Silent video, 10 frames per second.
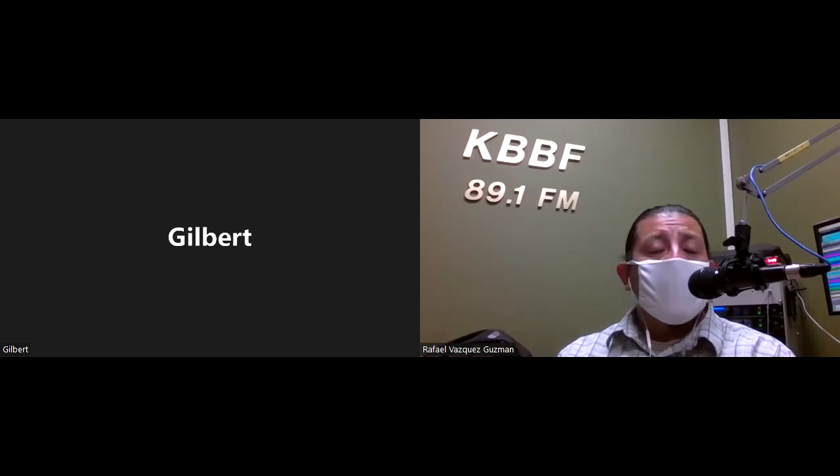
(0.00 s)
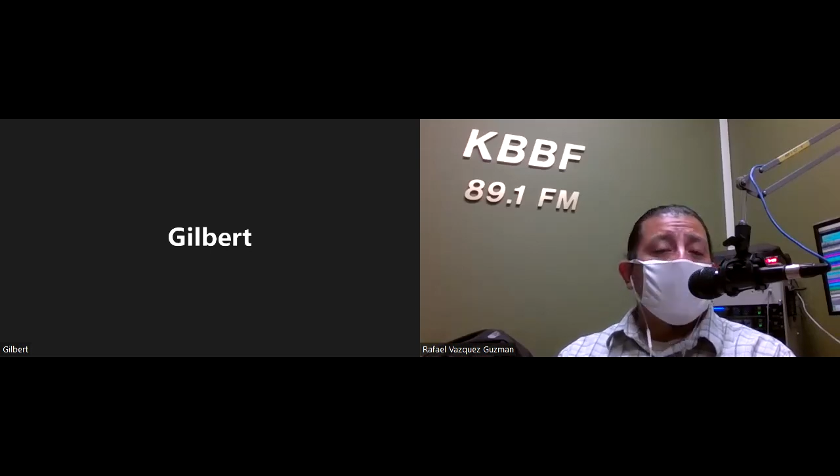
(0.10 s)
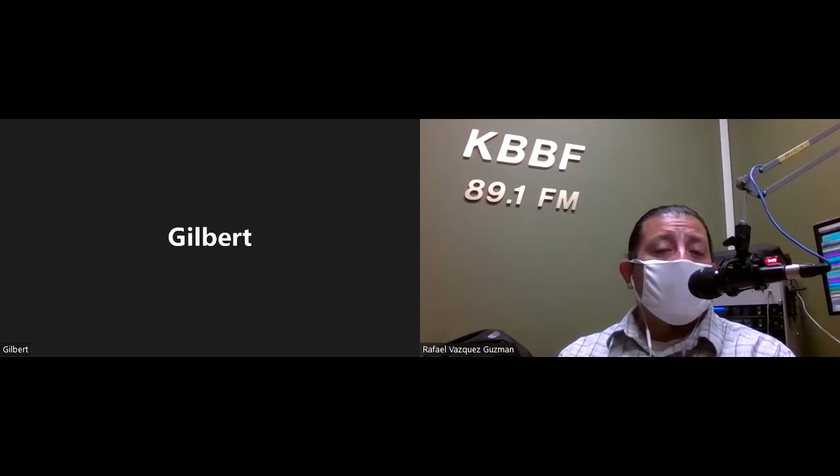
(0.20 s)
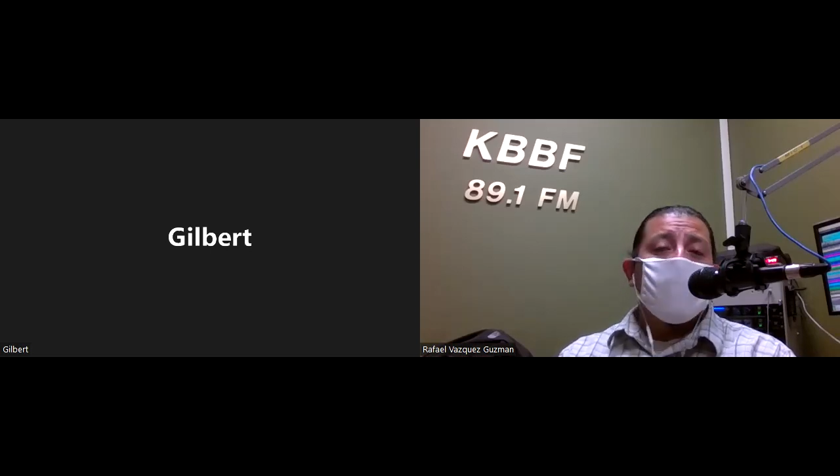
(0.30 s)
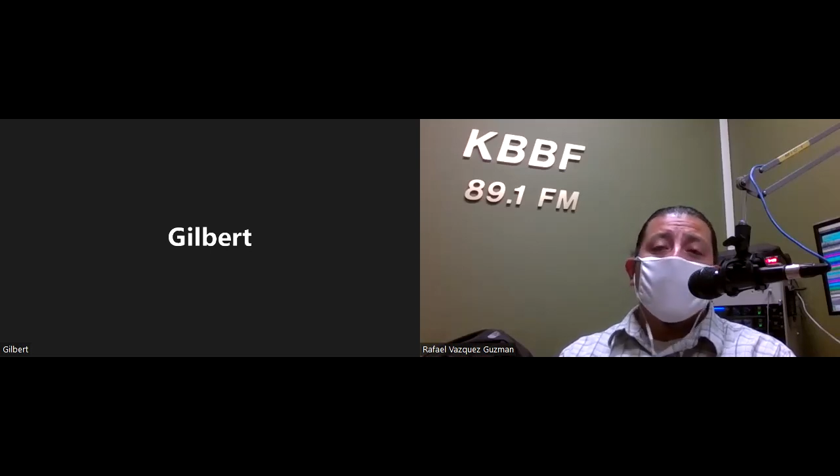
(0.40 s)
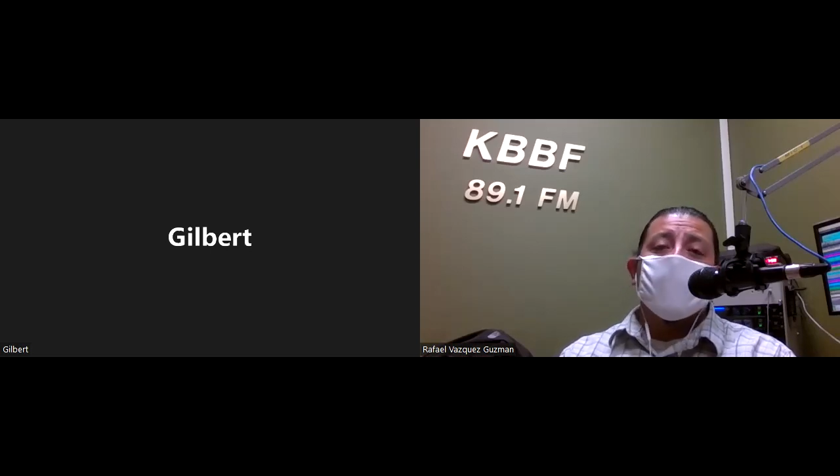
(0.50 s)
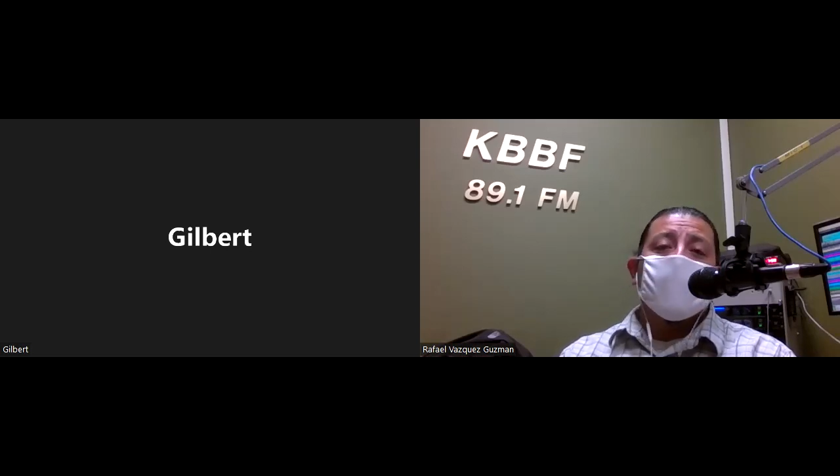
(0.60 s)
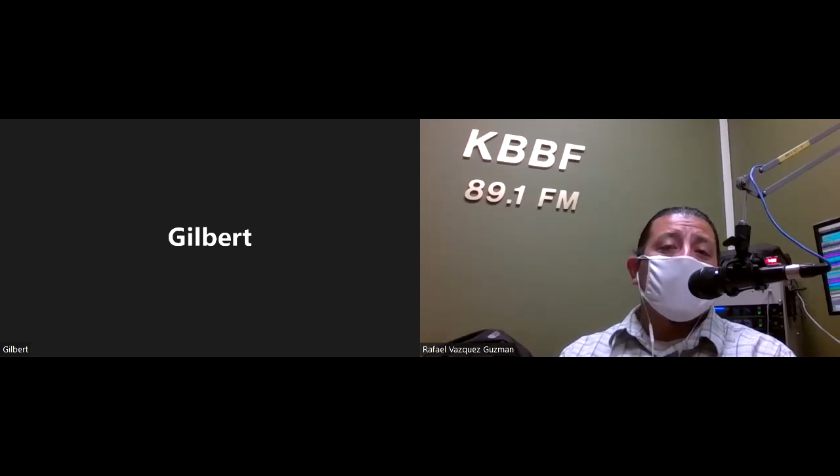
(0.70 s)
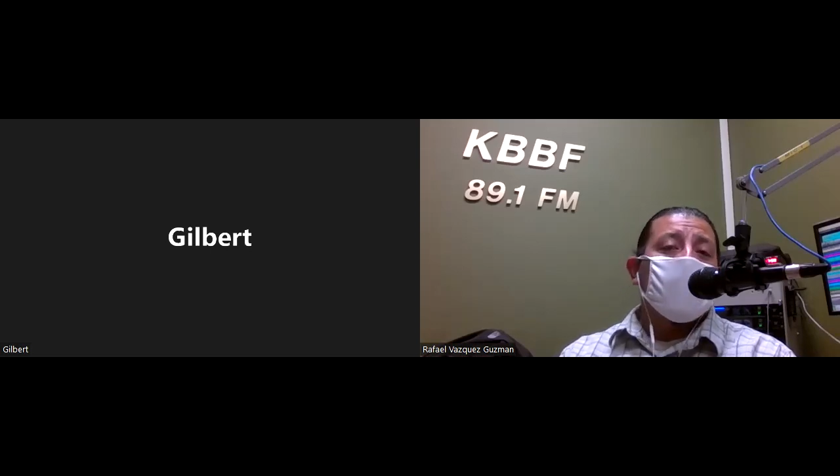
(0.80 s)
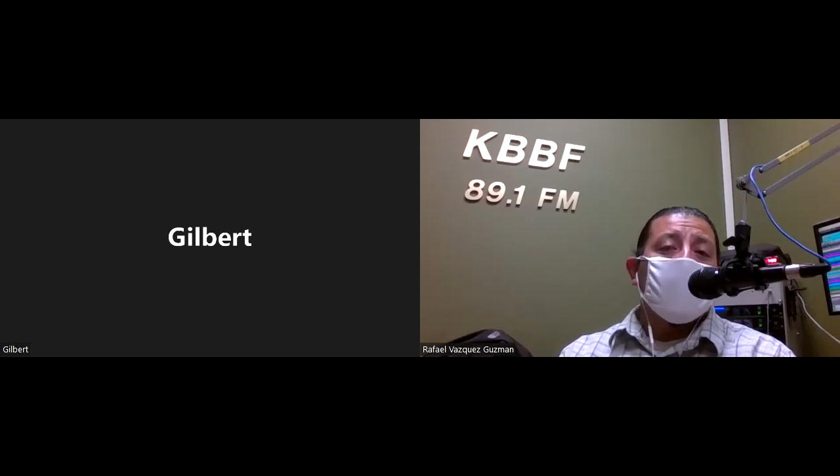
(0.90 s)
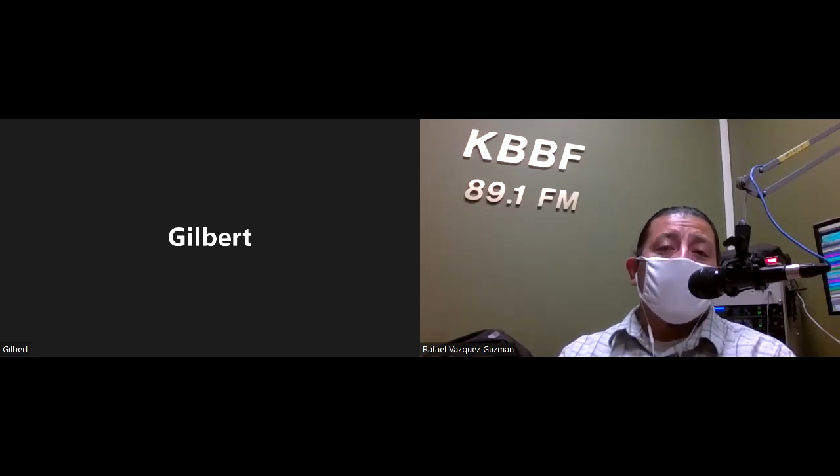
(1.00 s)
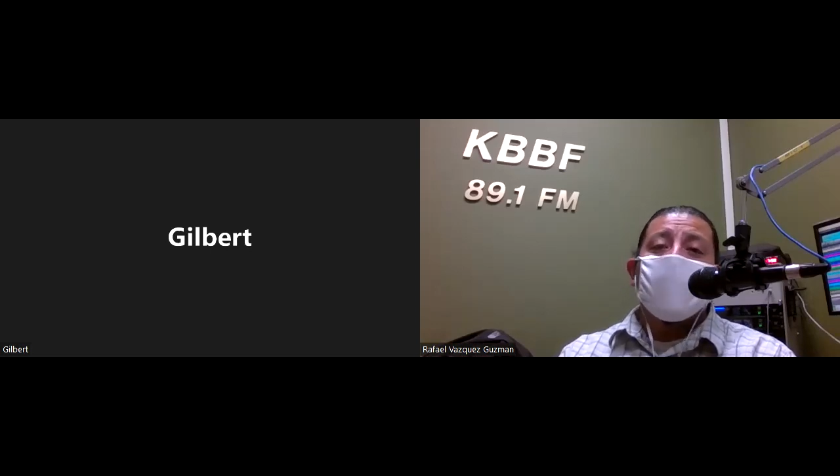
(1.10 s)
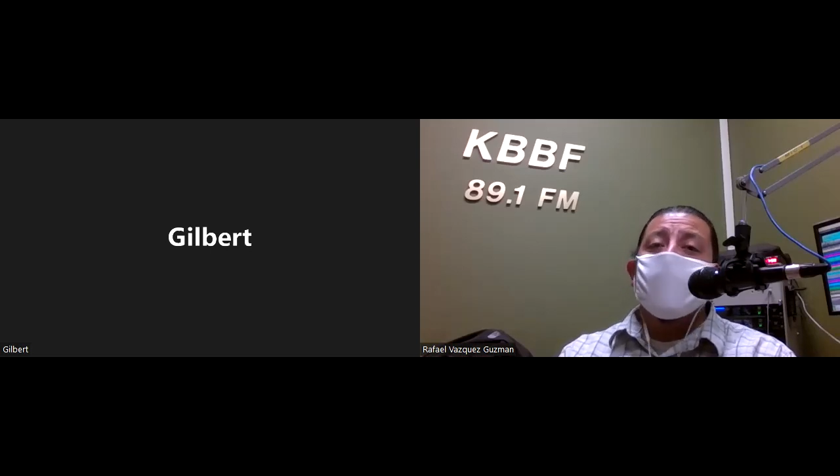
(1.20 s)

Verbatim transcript: in other parts of the world,